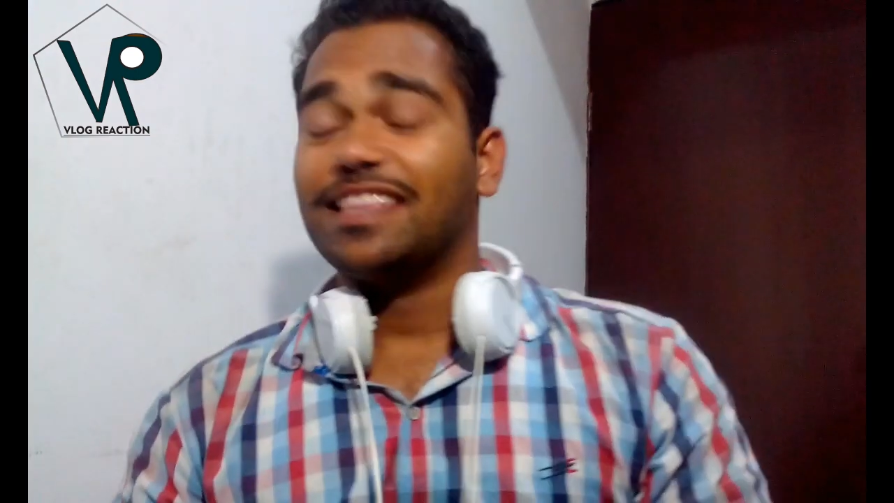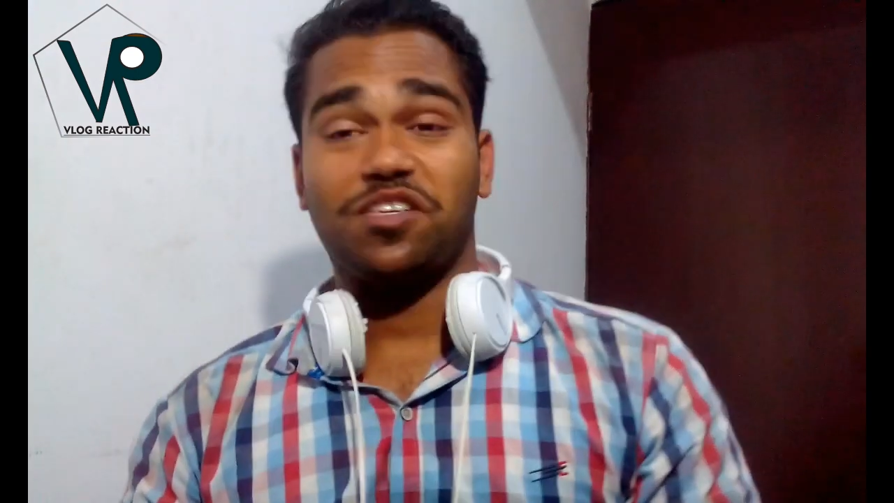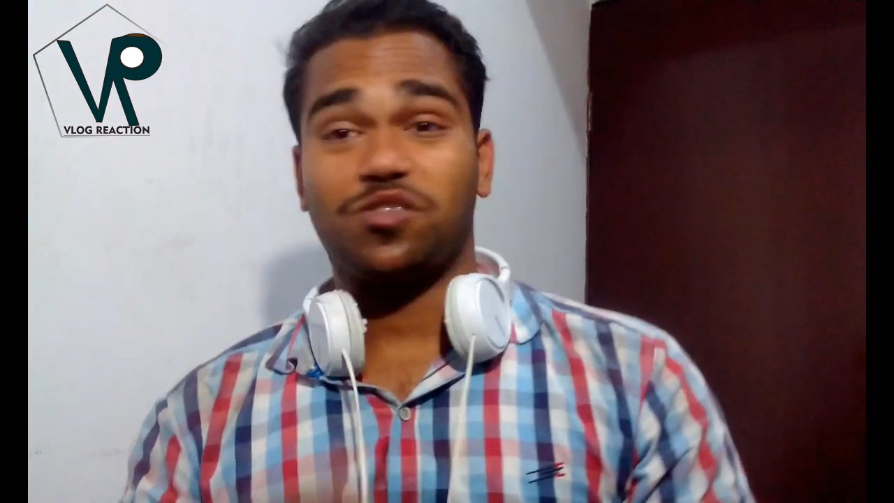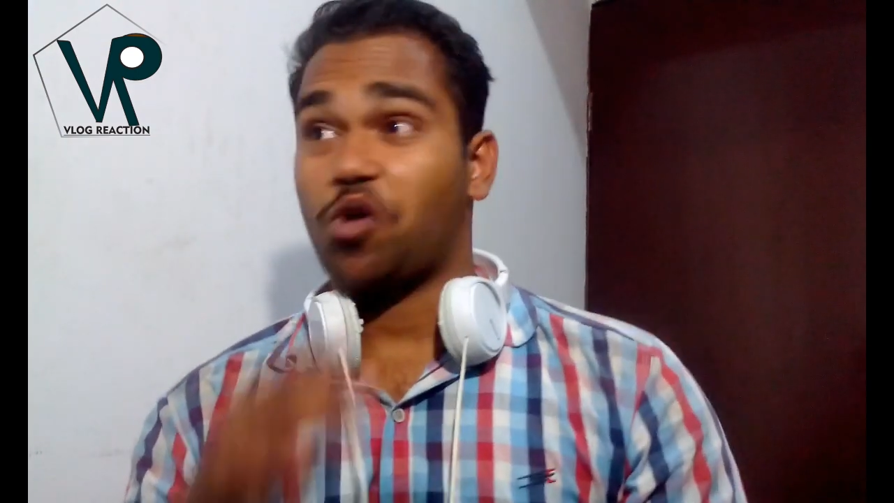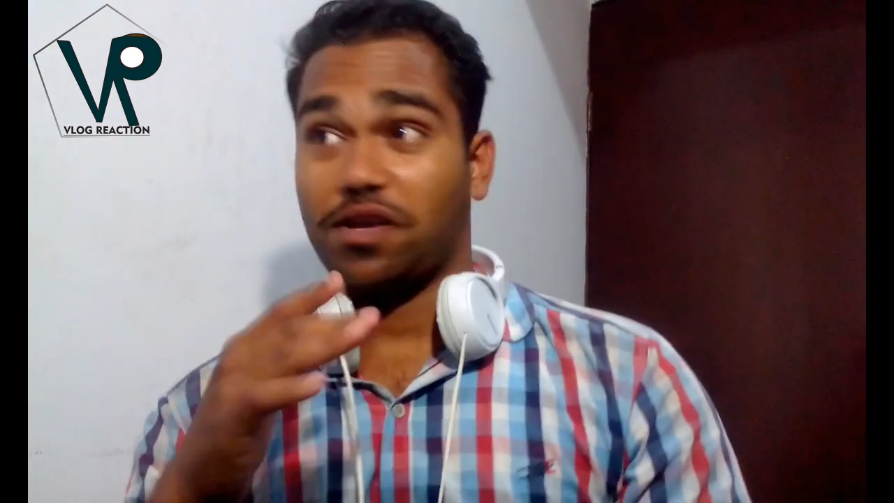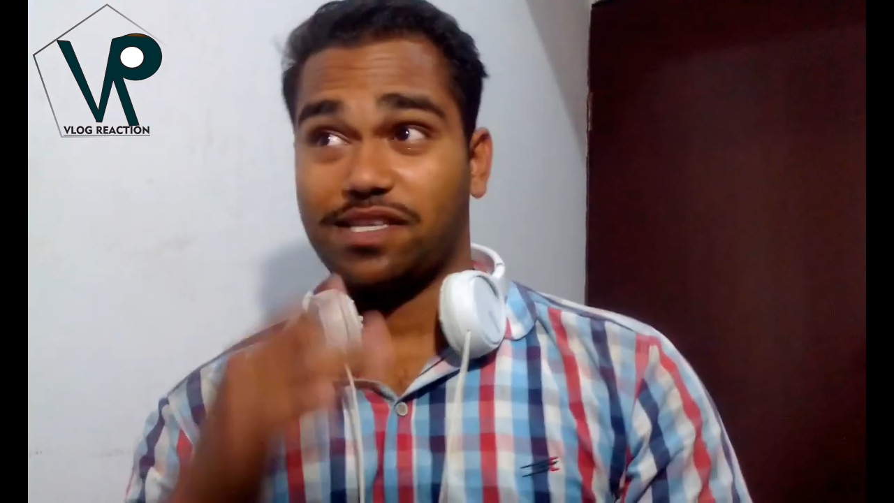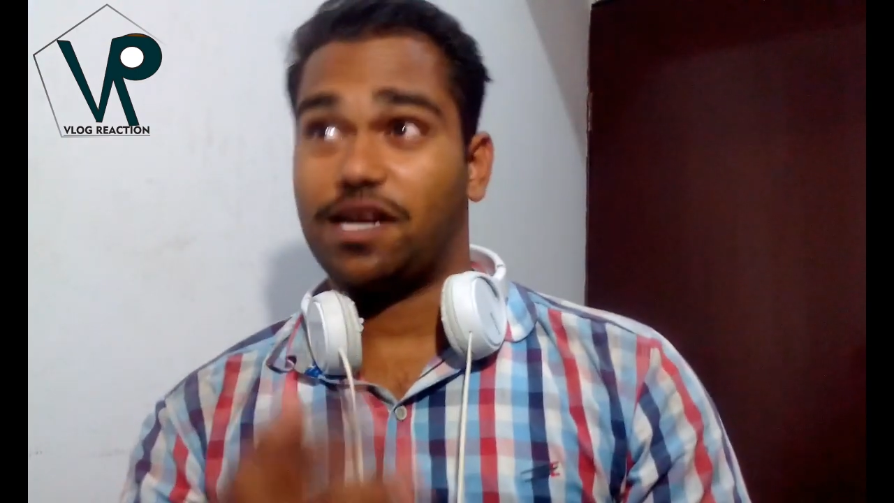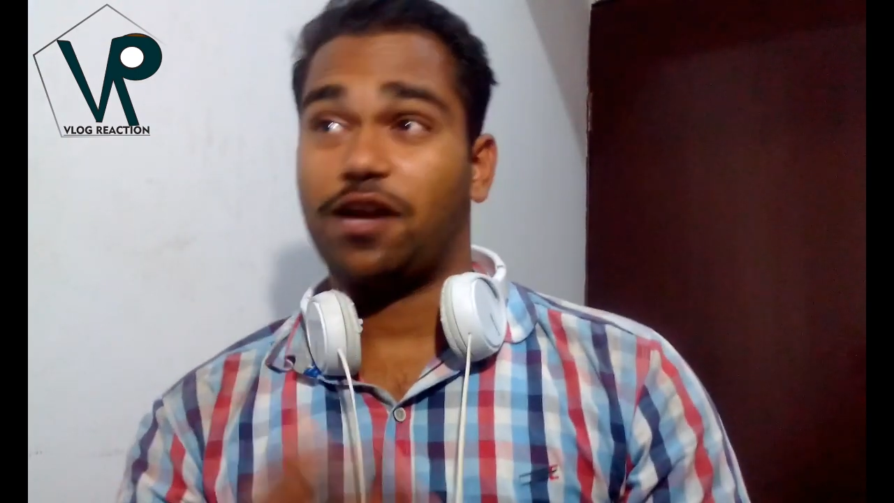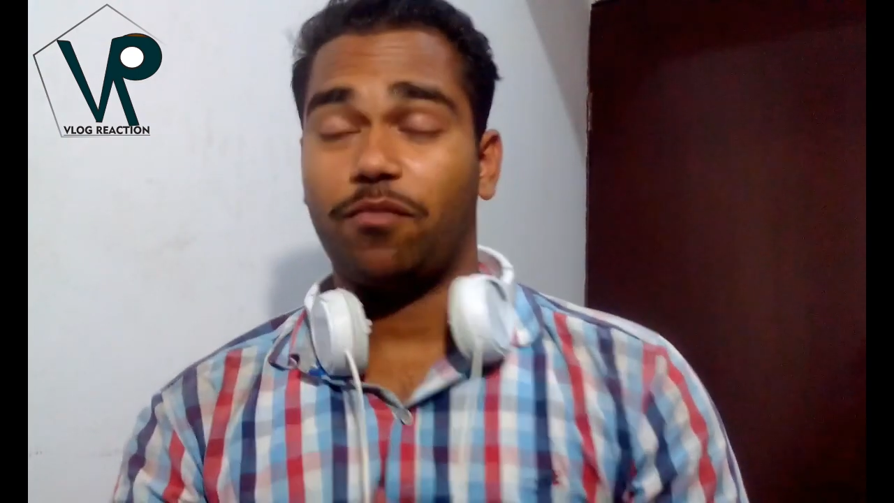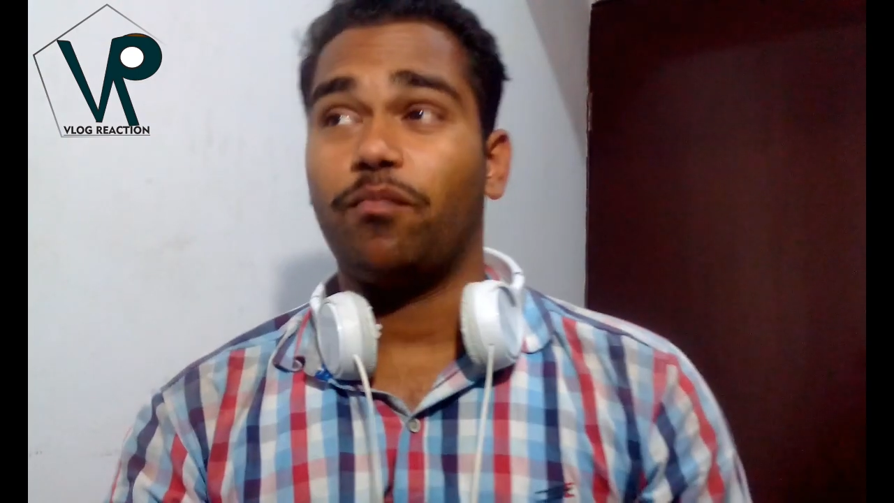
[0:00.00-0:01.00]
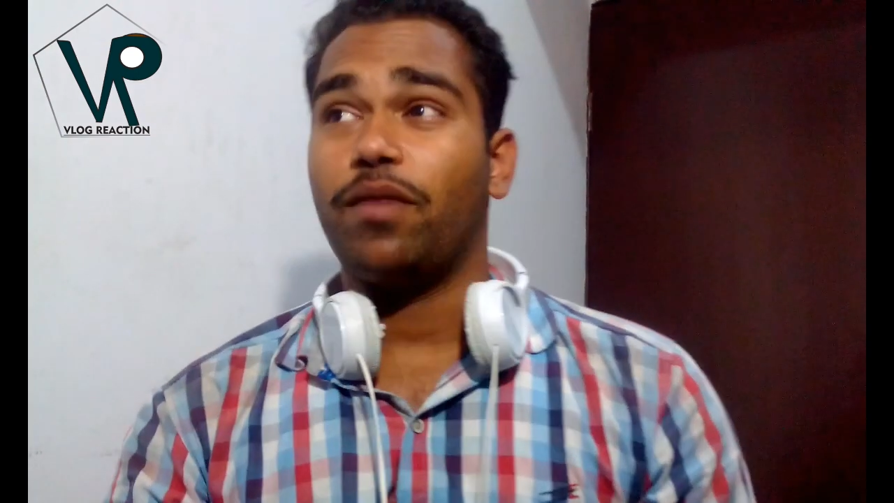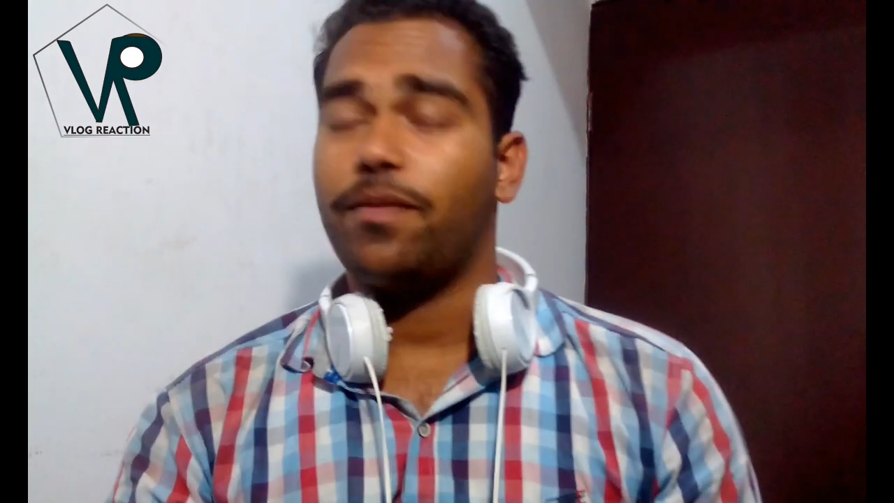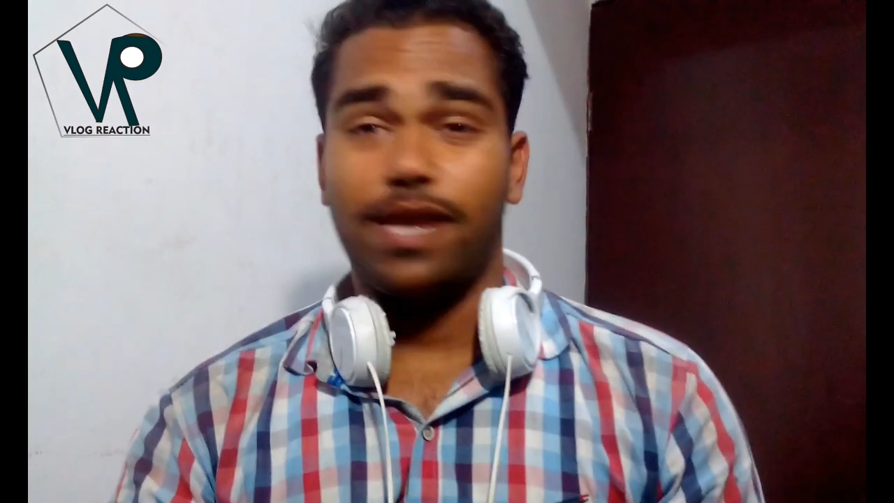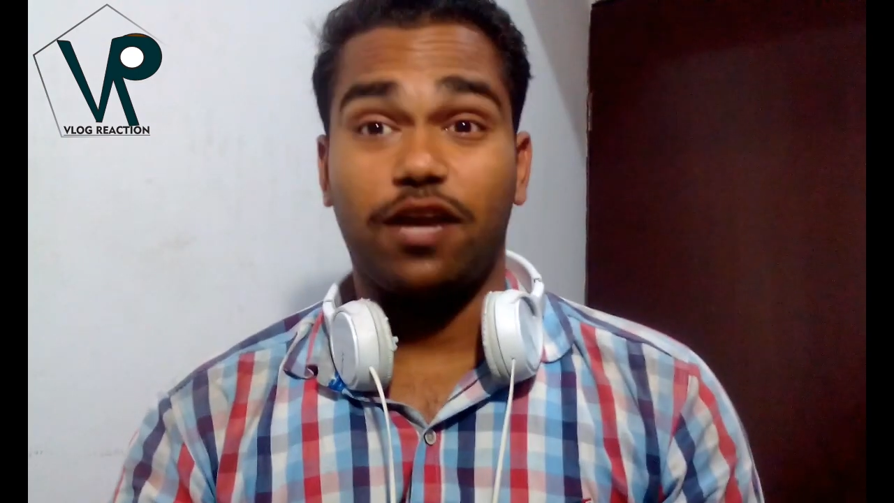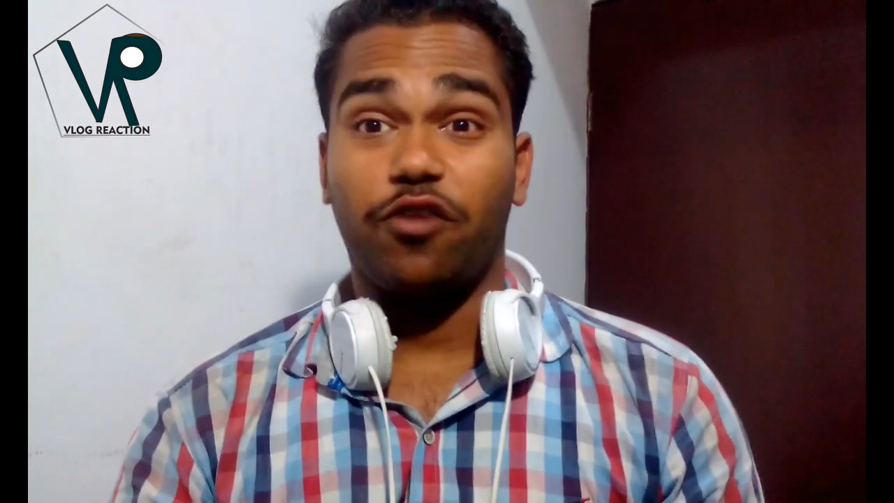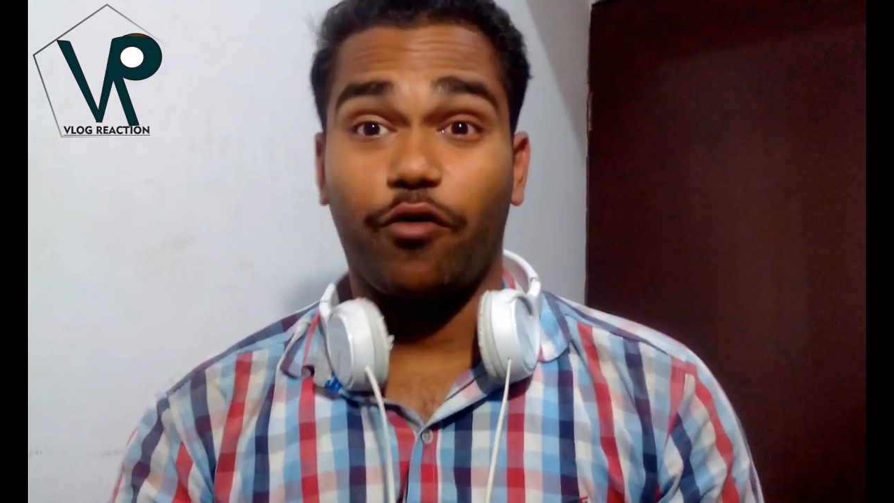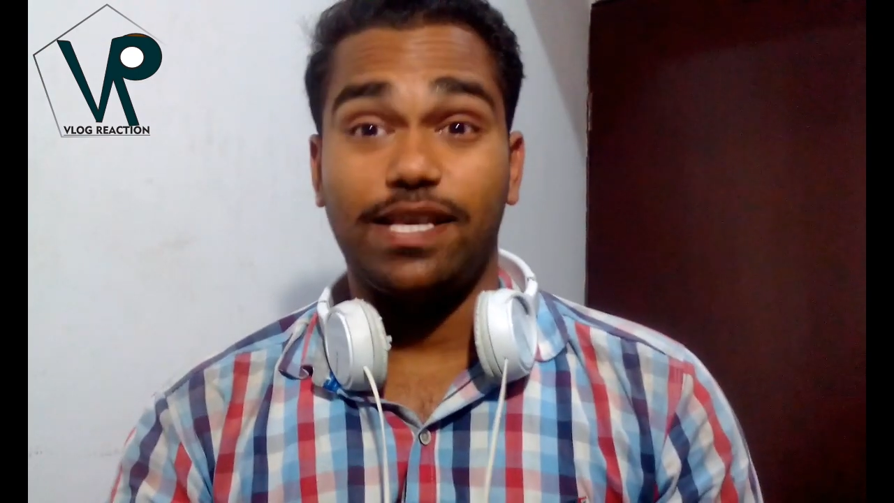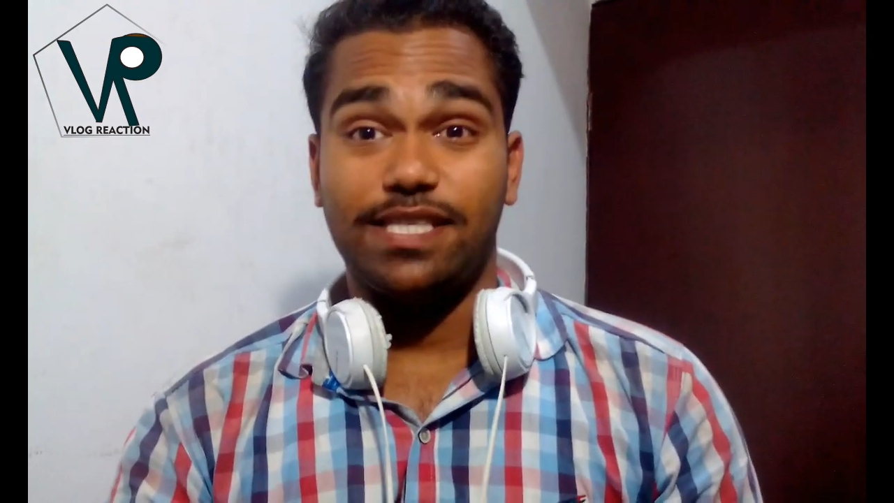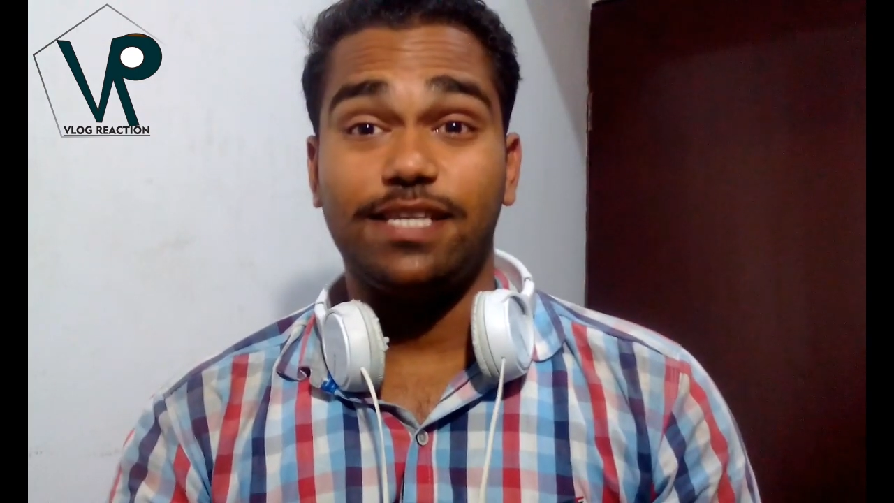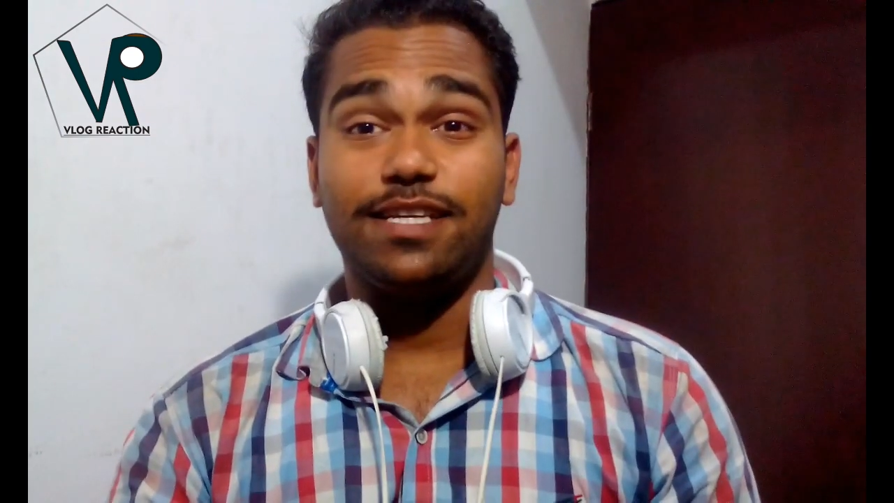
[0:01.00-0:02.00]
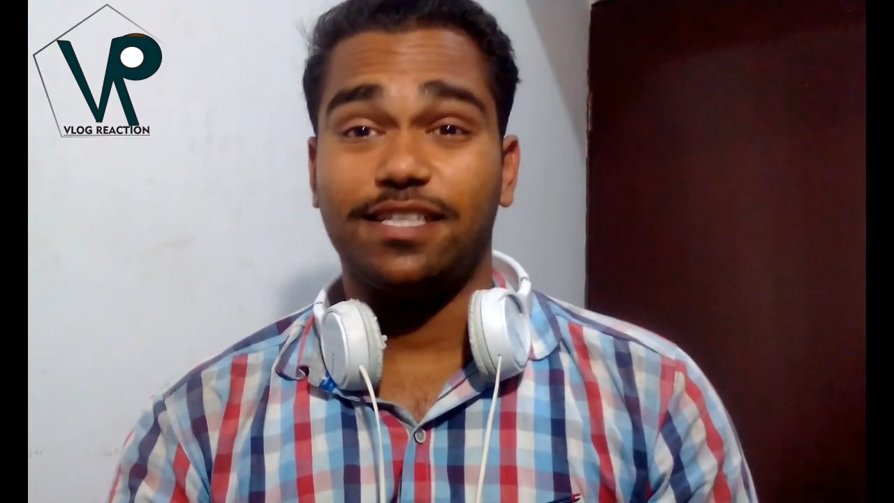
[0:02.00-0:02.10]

The song is a little maybe crazy.